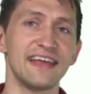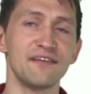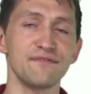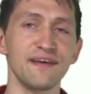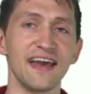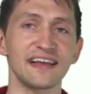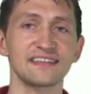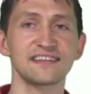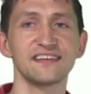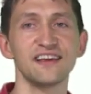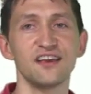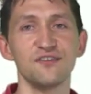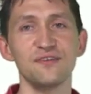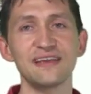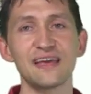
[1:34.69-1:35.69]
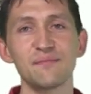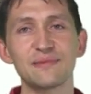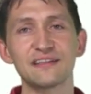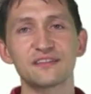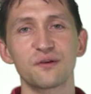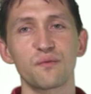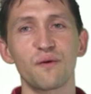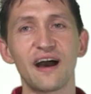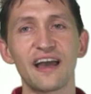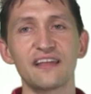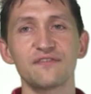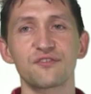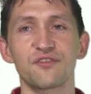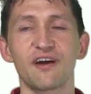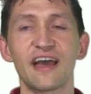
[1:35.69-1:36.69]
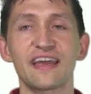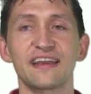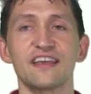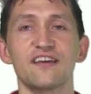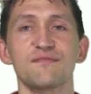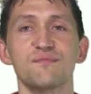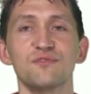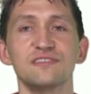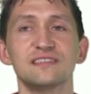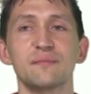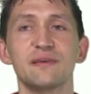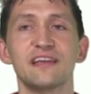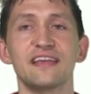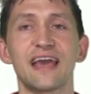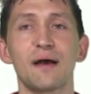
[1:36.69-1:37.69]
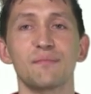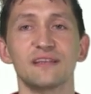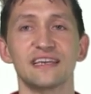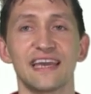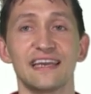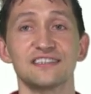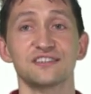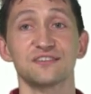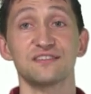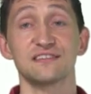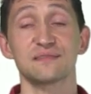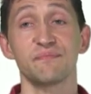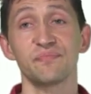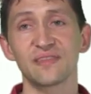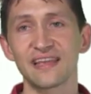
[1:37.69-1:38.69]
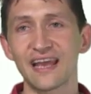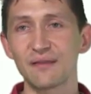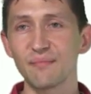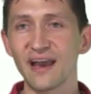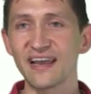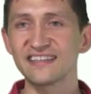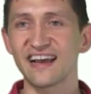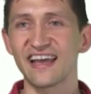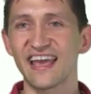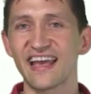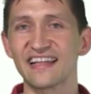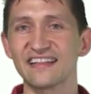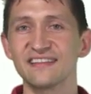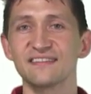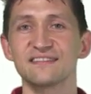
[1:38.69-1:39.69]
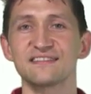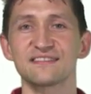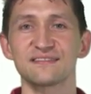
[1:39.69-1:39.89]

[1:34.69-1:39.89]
In fact, you can build a wide variety of multimedia applications, and might I add,